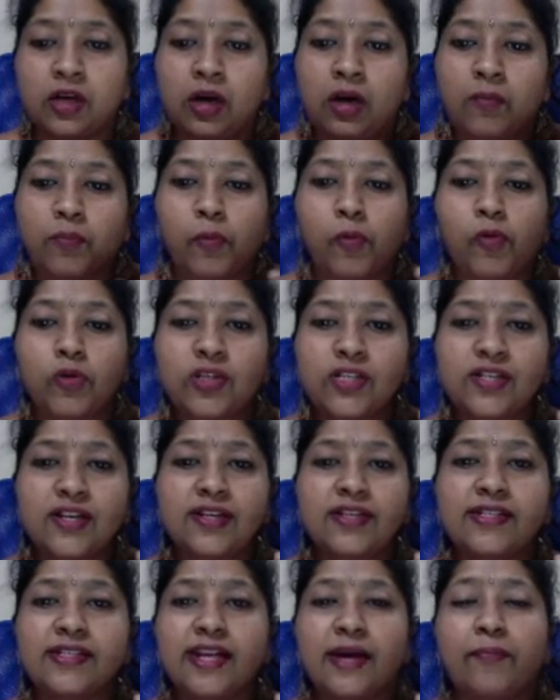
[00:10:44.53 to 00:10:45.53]
posts are
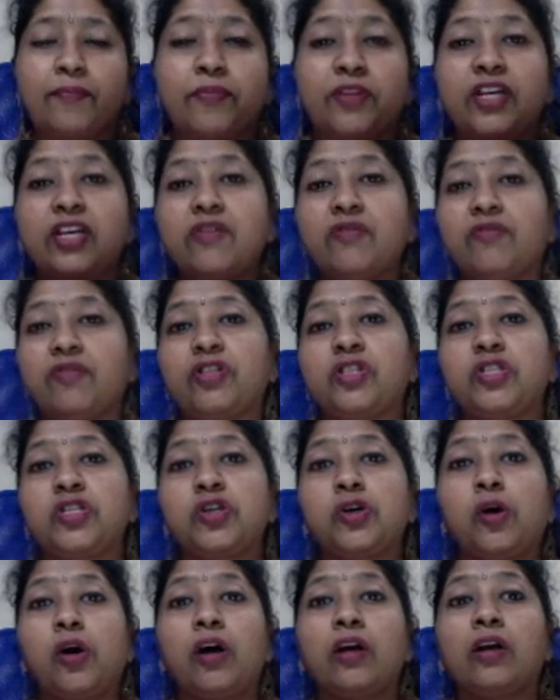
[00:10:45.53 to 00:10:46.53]
something which you
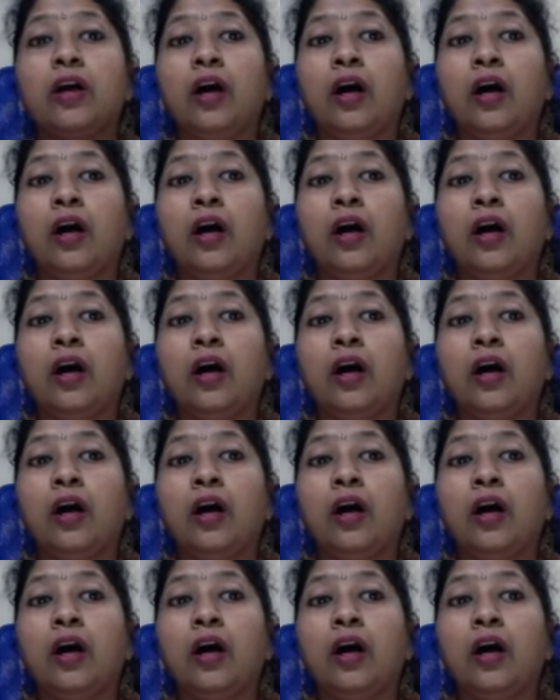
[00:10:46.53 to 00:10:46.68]
are